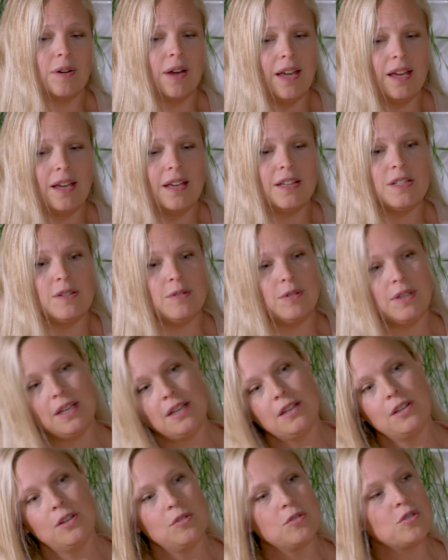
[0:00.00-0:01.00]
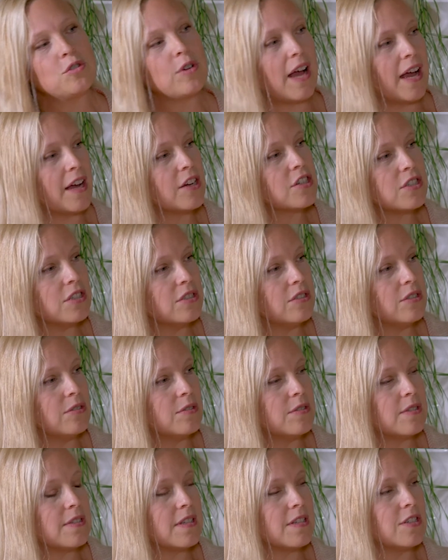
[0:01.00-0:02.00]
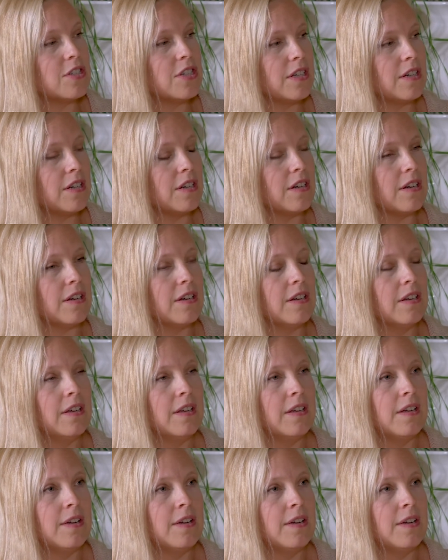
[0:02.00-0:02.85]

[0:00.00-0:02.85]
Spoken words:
hey, do you need new track shoes this year?